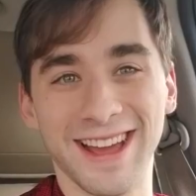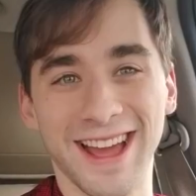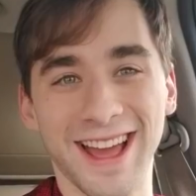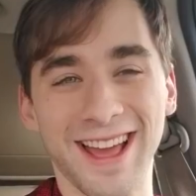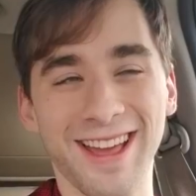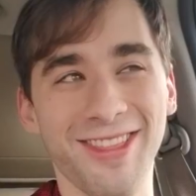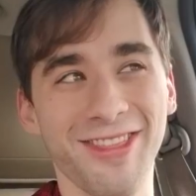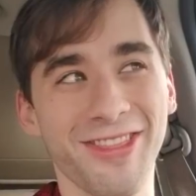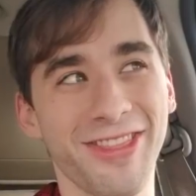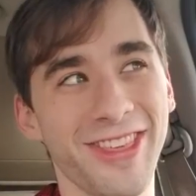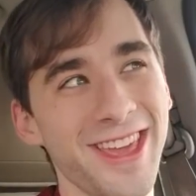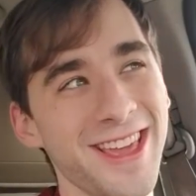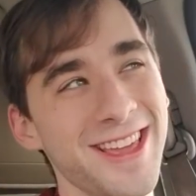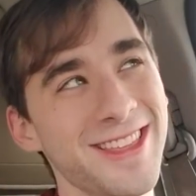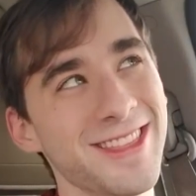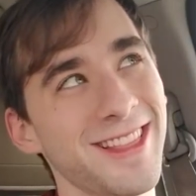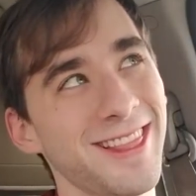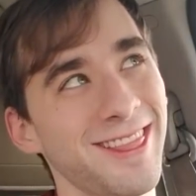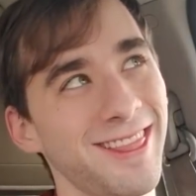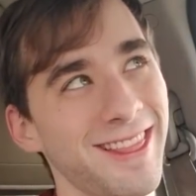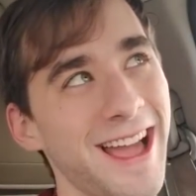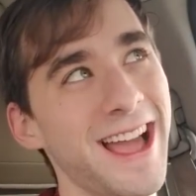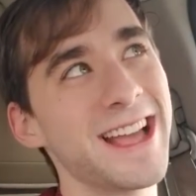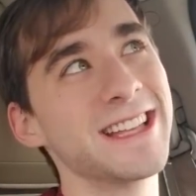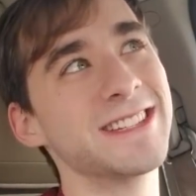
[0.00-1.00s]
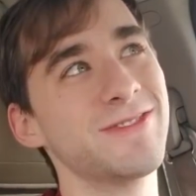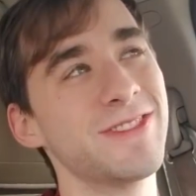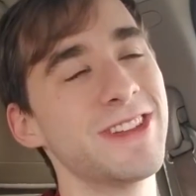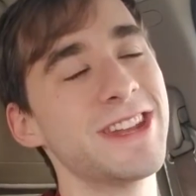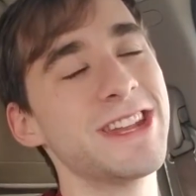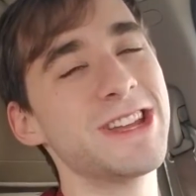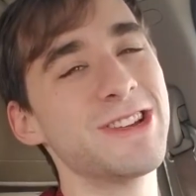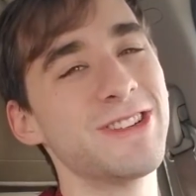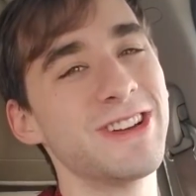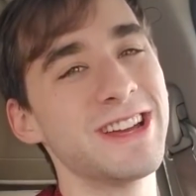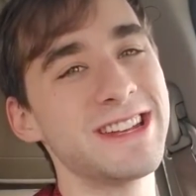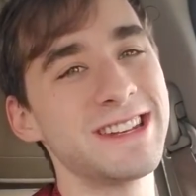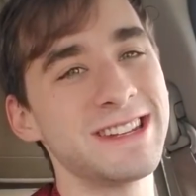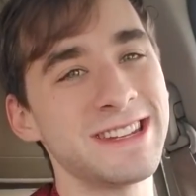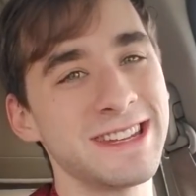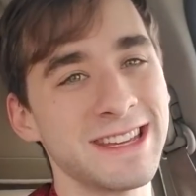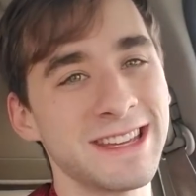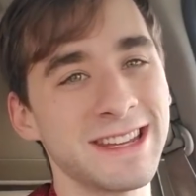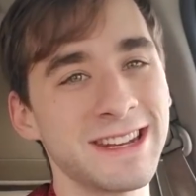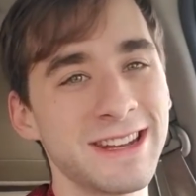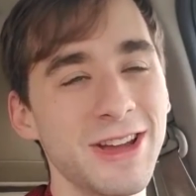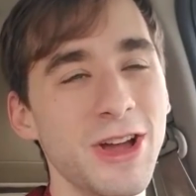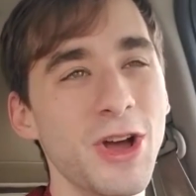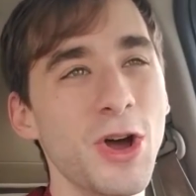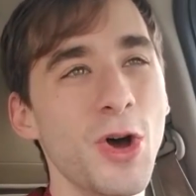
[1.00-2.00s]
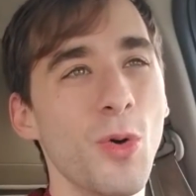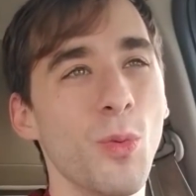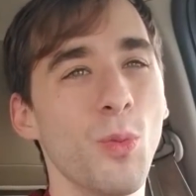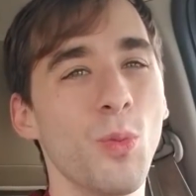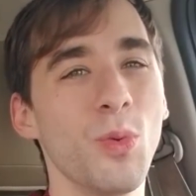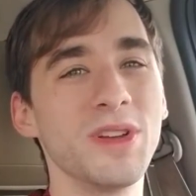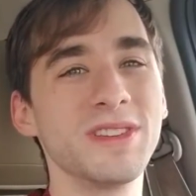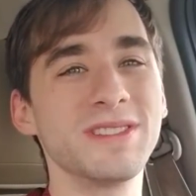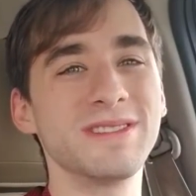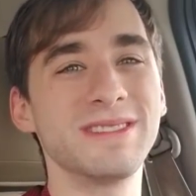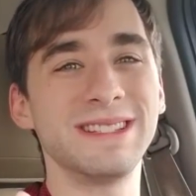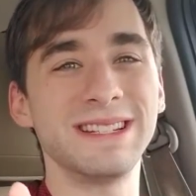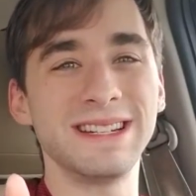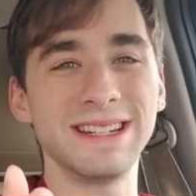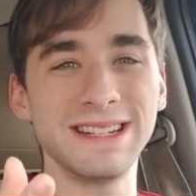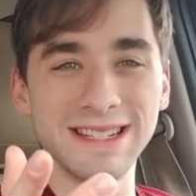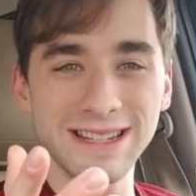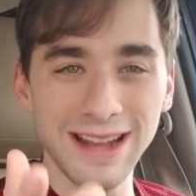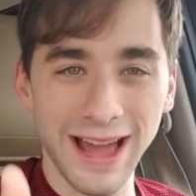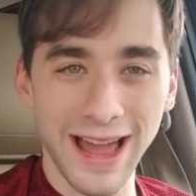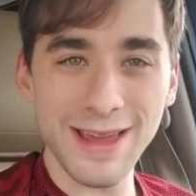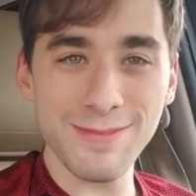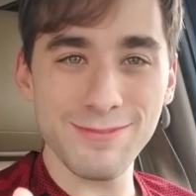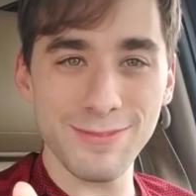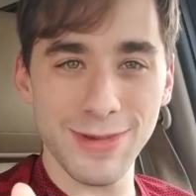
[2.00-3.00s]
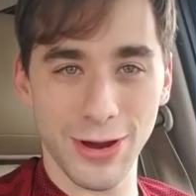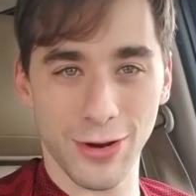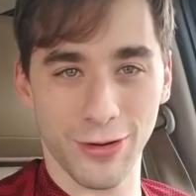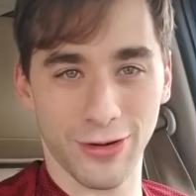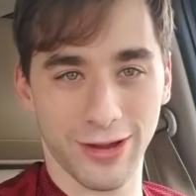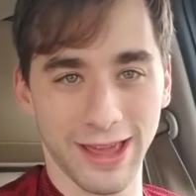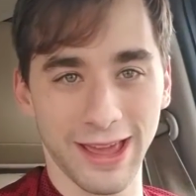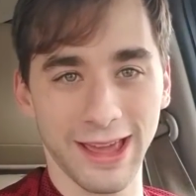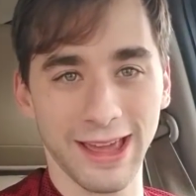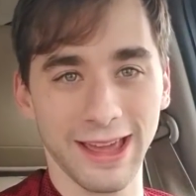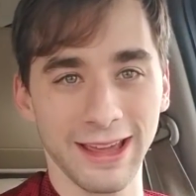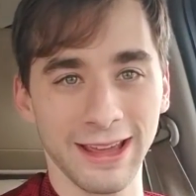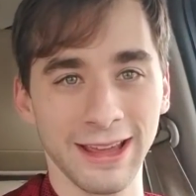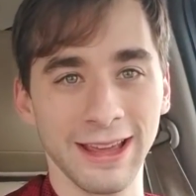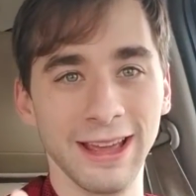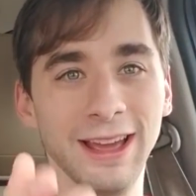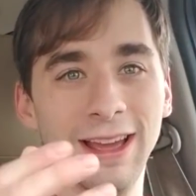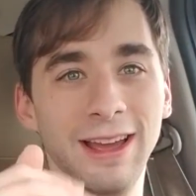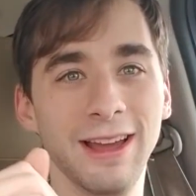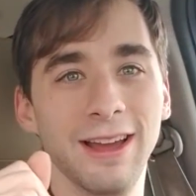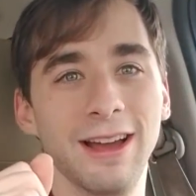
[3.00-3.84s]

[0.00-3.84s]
I think the last video I did was the Nightmare King.